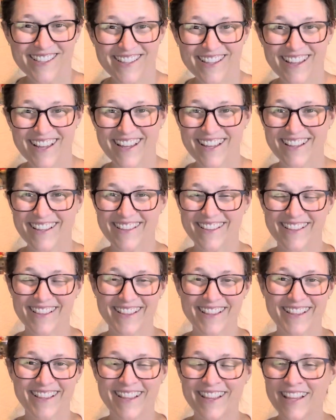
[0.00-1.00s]
like
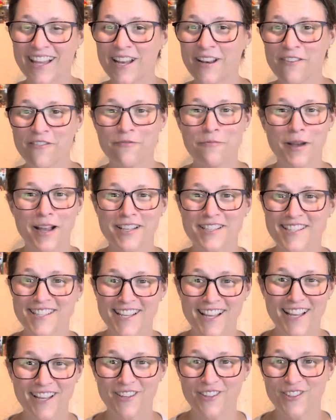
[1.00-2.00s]
none of my
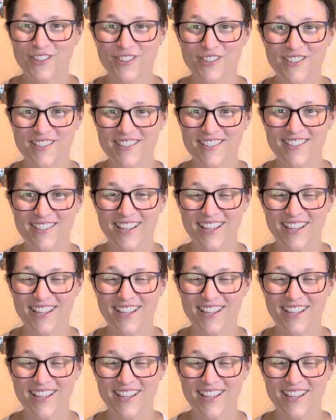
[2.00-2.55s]
sales,